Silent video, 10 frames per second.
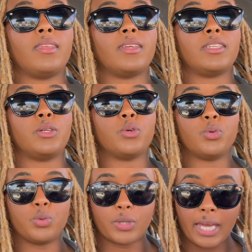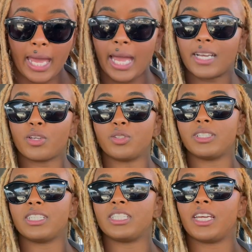you can go to
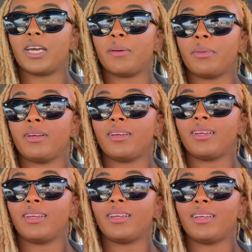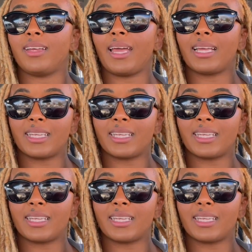the gym and